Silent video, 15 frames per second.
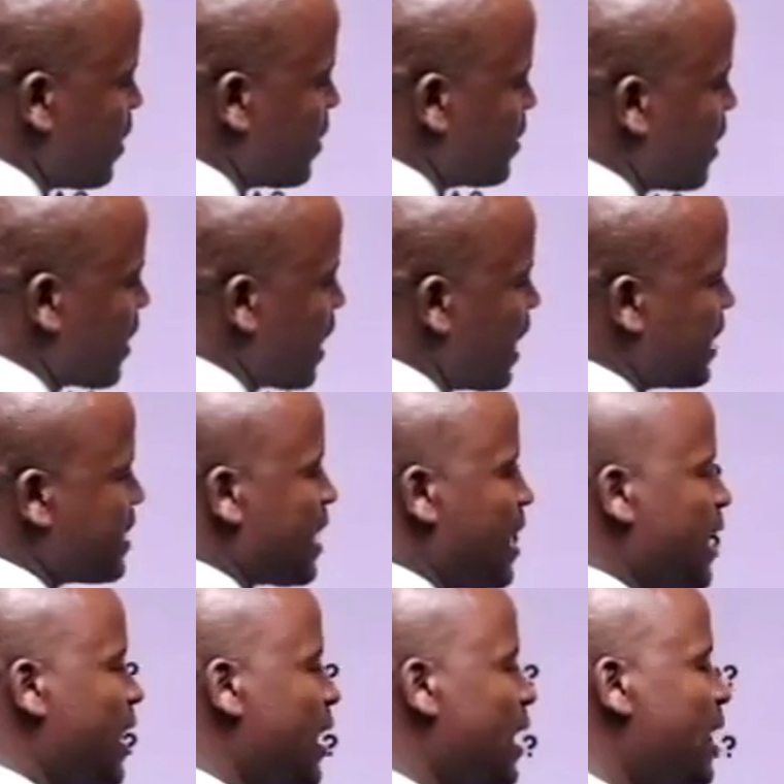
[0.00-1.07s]
the right
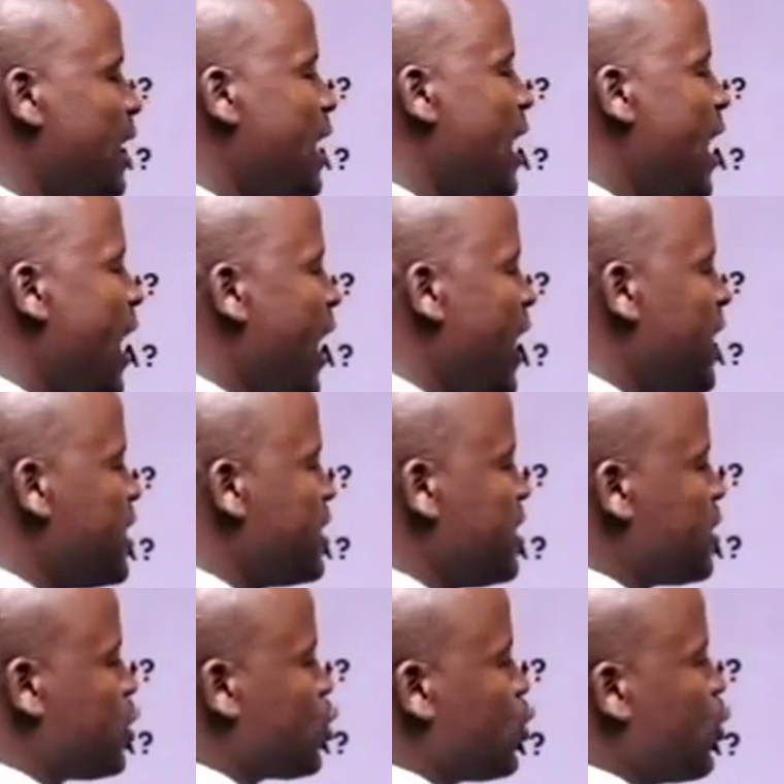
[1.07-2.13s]
angle, and the
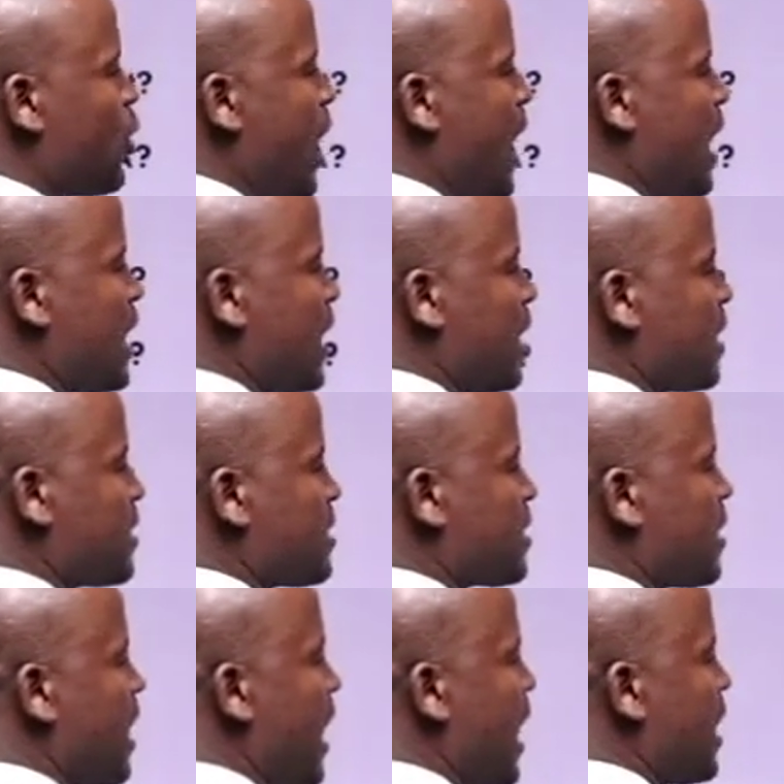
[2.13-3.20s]
two angles,
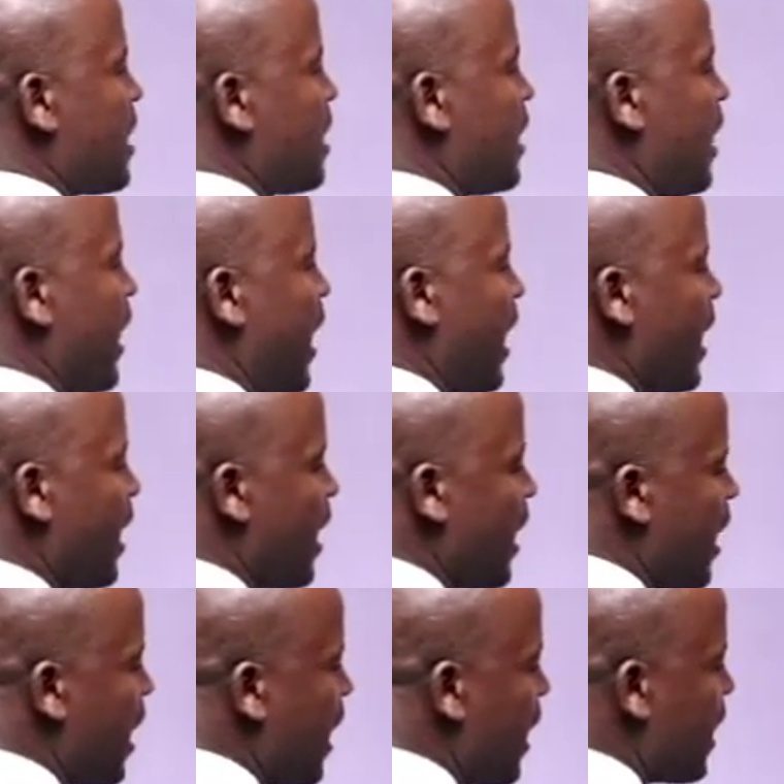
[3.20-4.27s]
angle A
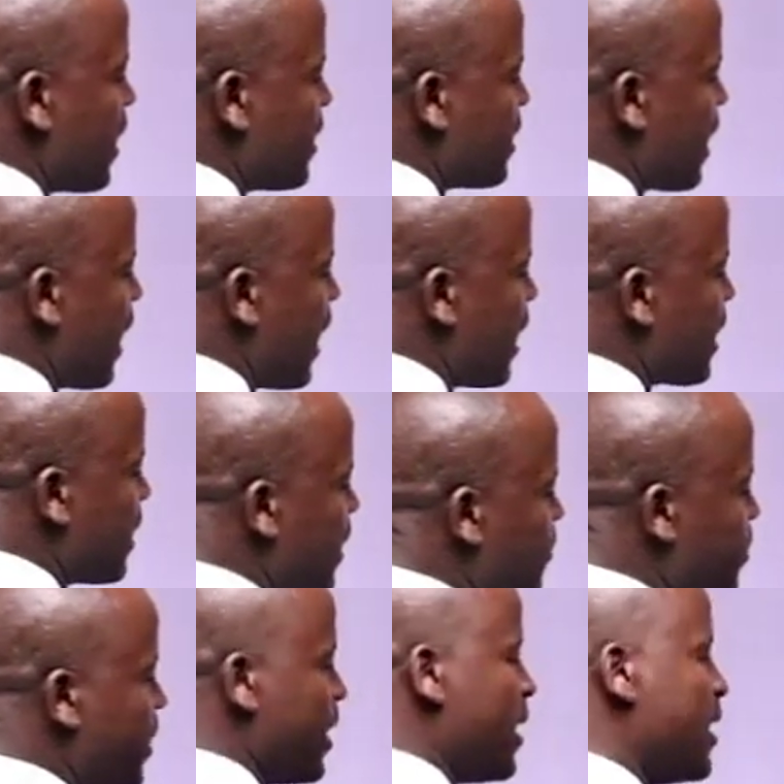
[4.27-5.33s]
and angle
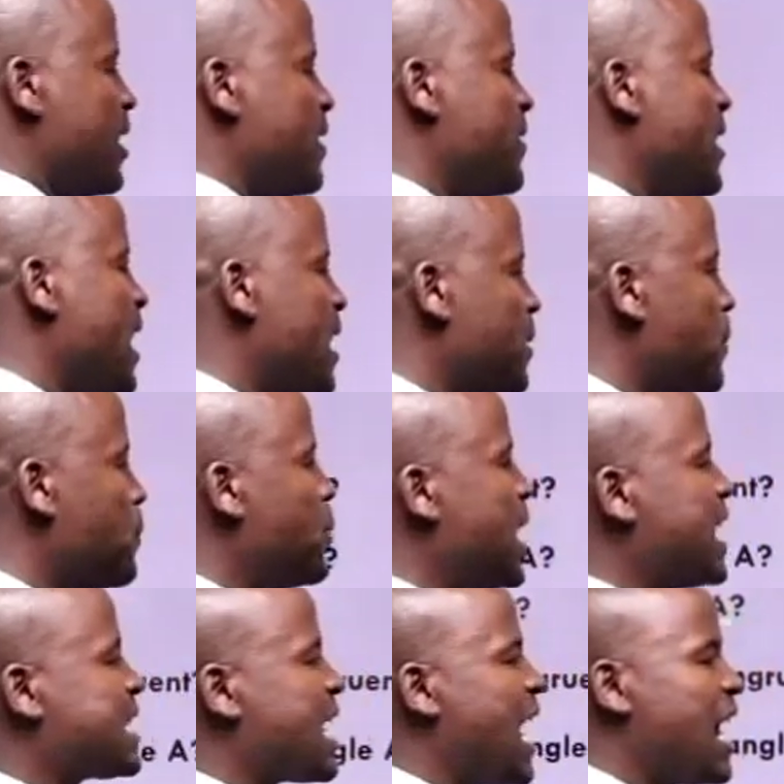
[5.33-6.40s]
B, they are
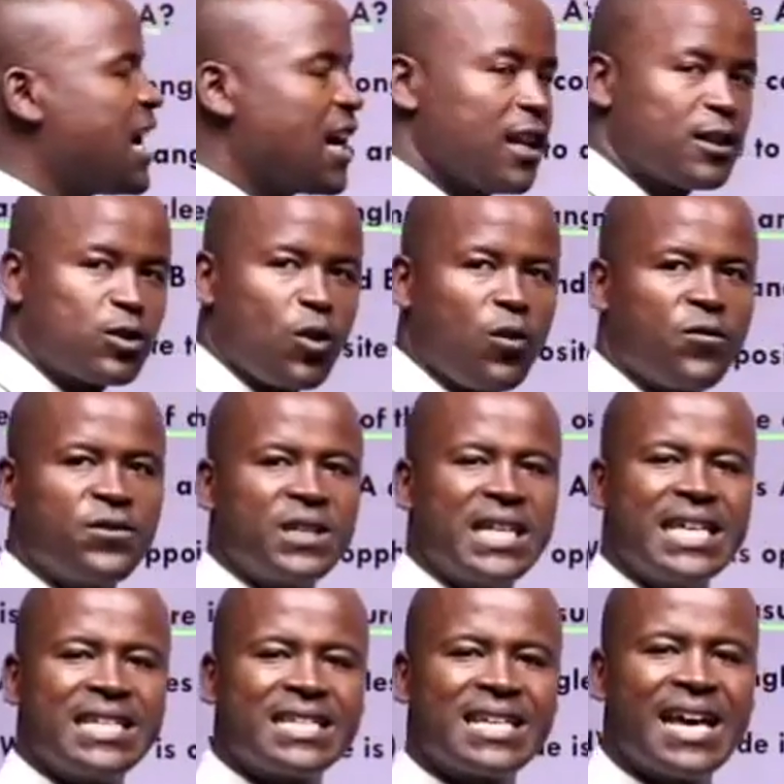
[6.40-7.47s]
base angles of
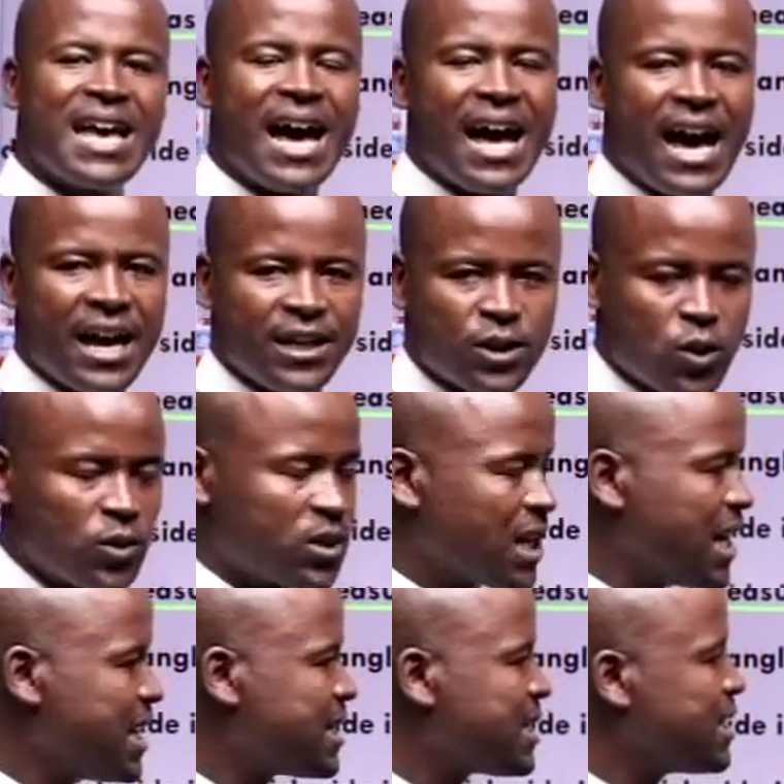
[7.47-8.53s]
this
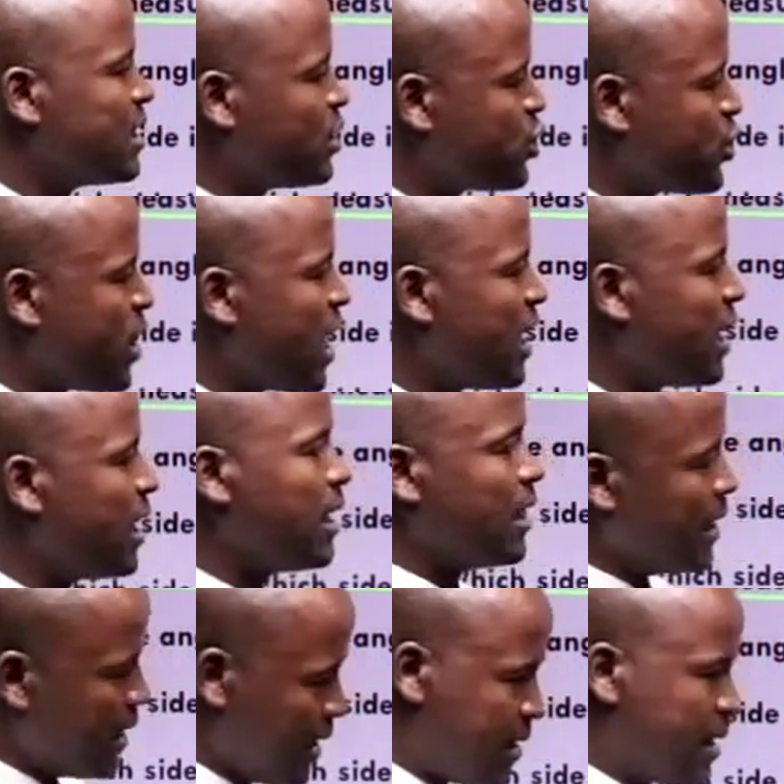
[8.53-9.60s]
isosceles triangle.
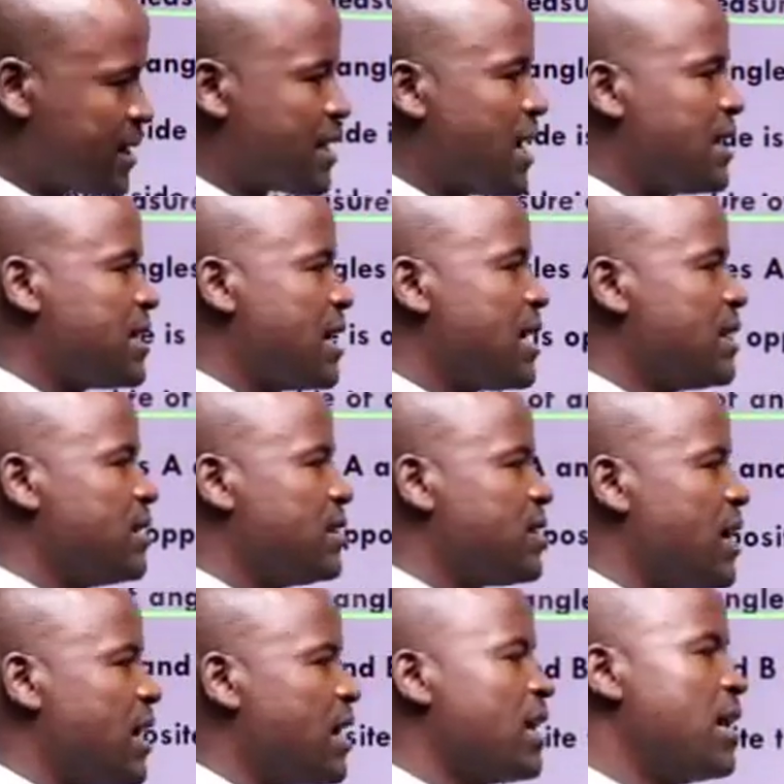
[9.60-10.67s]
It is right angled
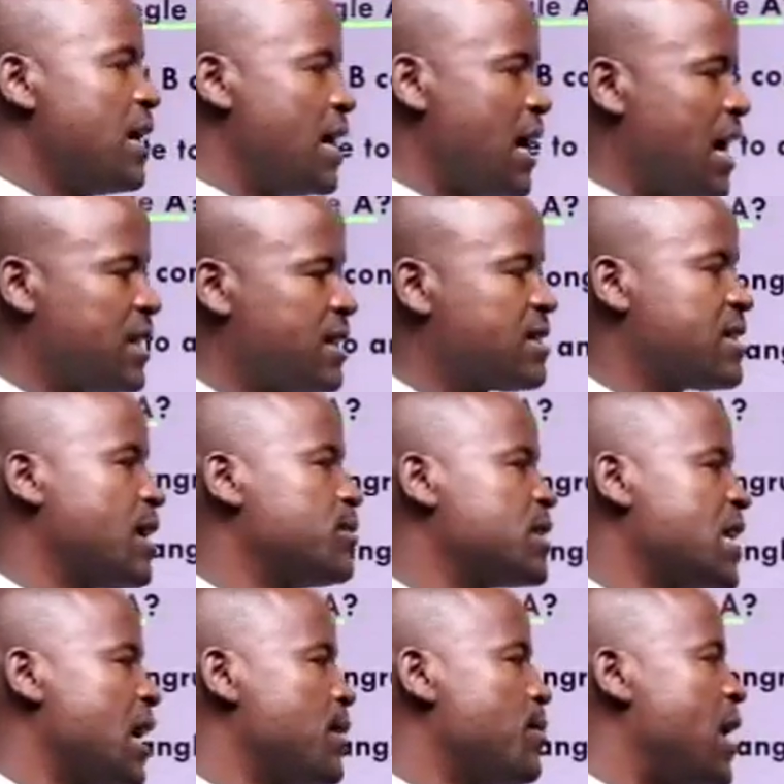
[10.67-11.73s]
triangle, at the same
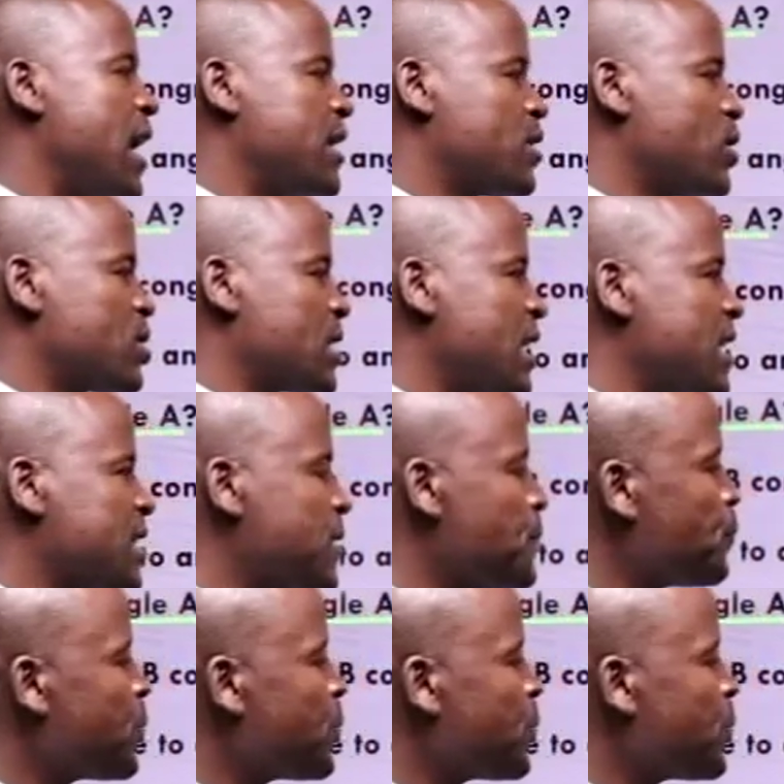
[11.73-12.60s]
time isosceles.